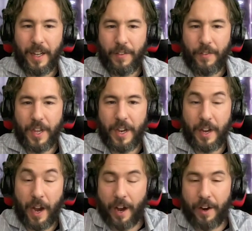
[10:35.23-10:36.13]
the
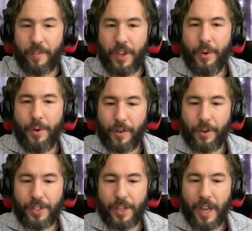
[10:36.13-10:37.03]
God of the
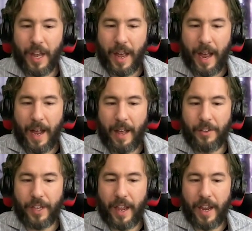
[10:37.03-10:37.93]
universe
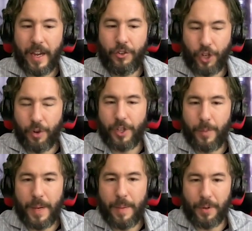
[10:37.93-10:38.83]
has a chosen
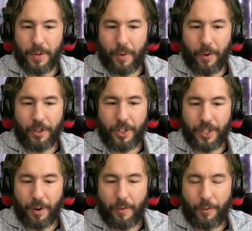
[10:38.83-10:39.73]
people, or just,
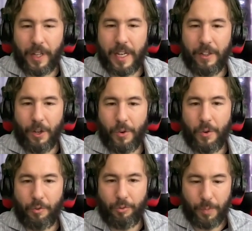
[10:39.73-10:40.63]
you know, a really local
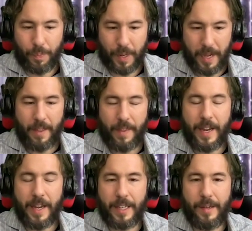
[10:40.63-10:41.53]
group that
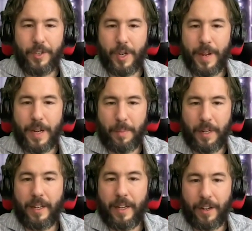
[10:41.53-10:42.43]
he seems to be
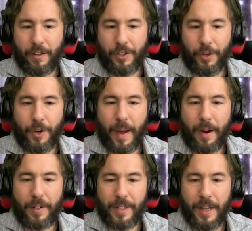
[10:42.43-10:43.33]
completely concerned
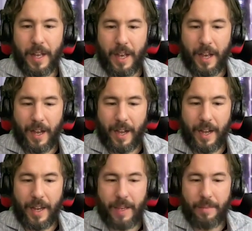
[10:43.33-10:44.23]
about?
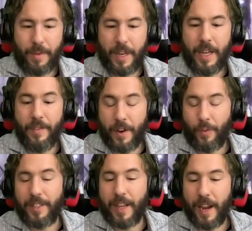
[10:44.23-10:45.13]
Even if
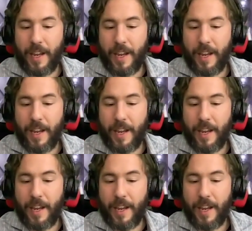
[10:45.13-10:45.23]
we say